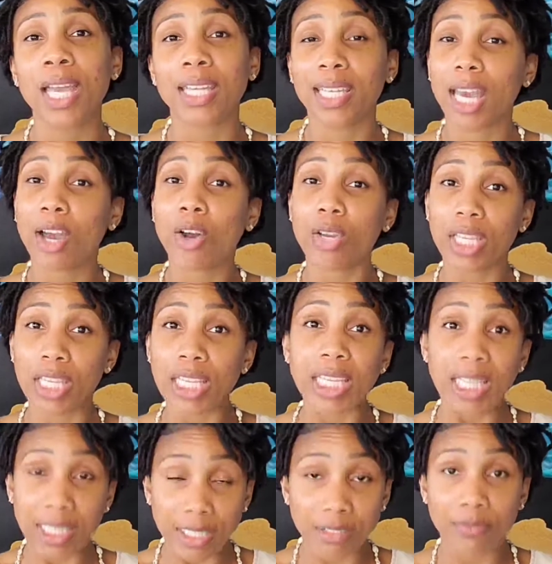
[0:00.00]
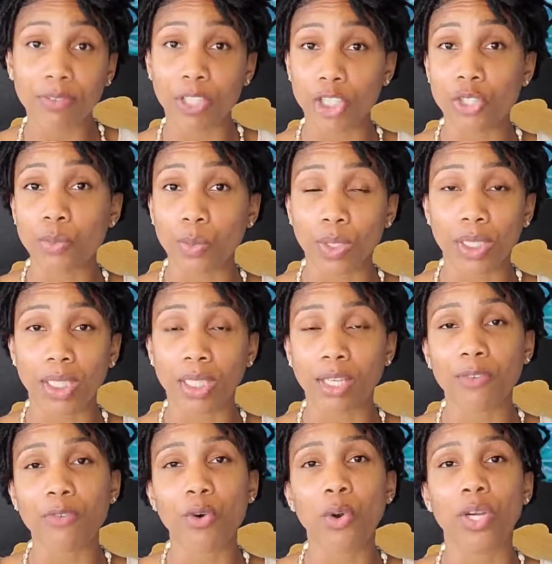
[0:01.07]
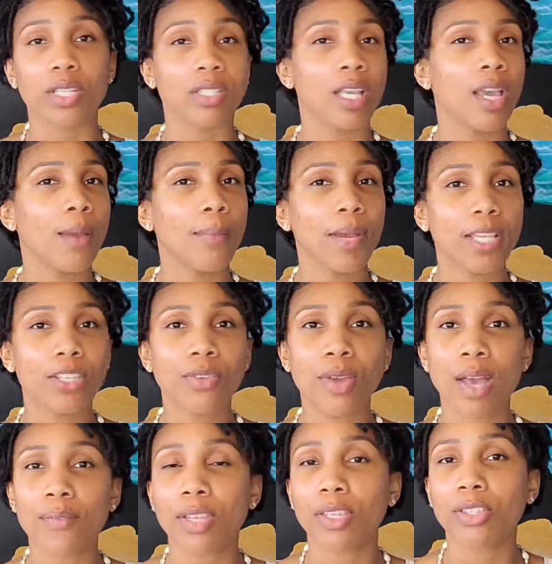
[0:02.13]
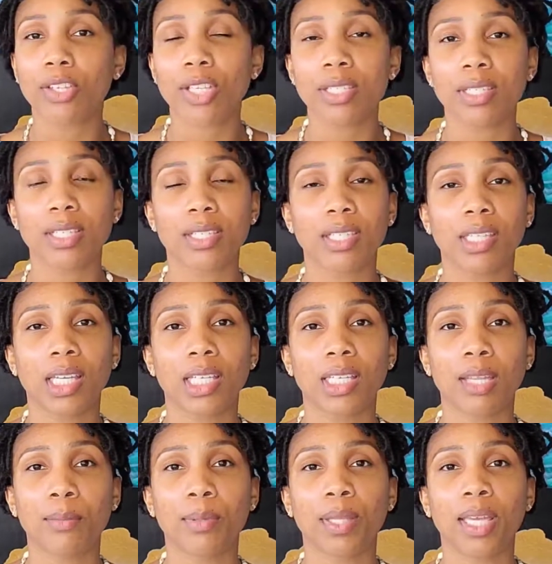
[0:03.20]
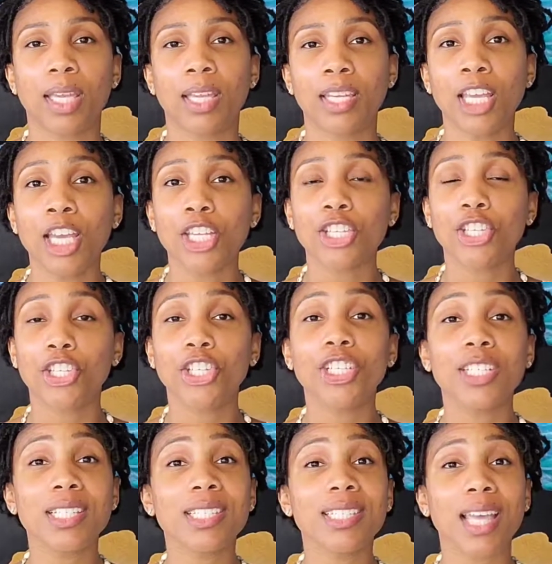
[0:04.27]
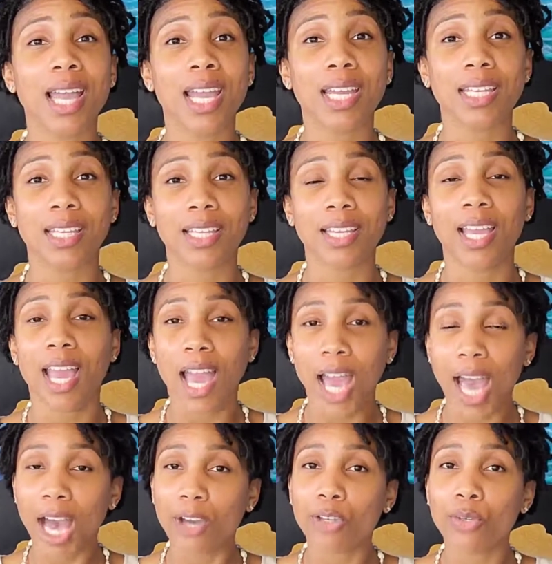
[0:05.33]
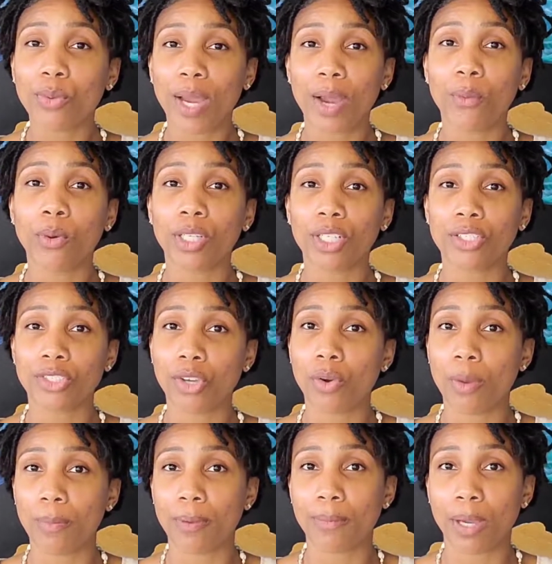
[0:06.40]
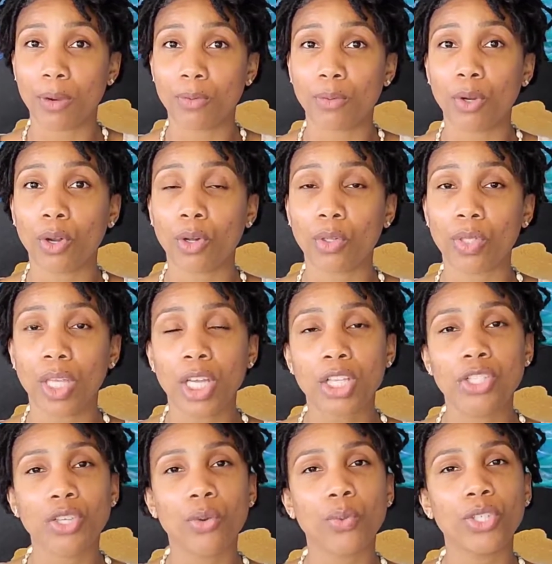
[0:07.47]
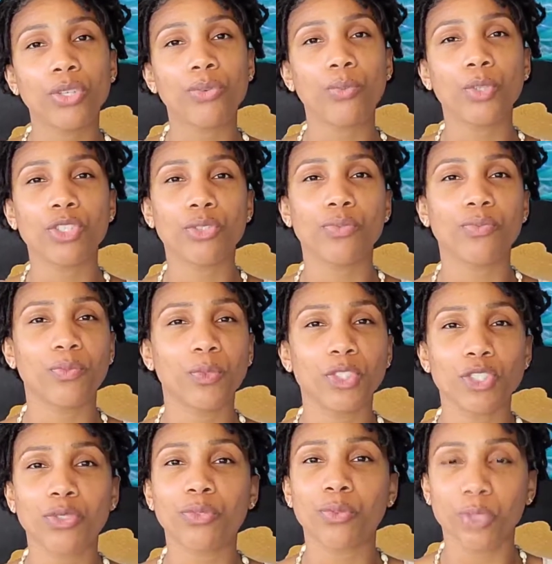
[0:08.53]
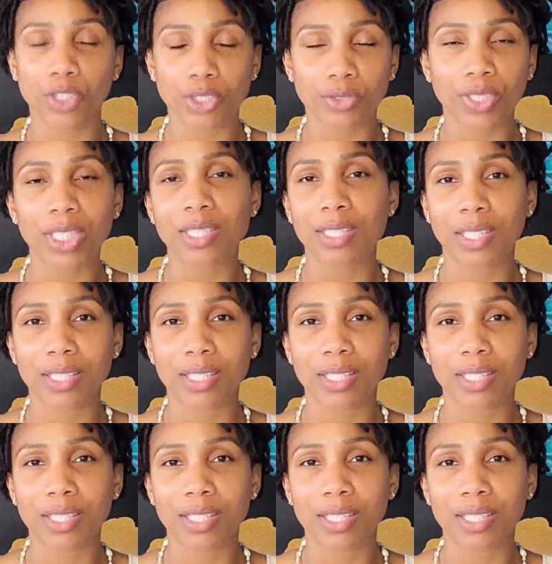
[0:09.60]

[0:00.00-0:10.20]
Now, individually, of course, by you having a 30, 60, 90 day plan, you're deciding how do I want to show up in my role? So when you what you what you what you'll need to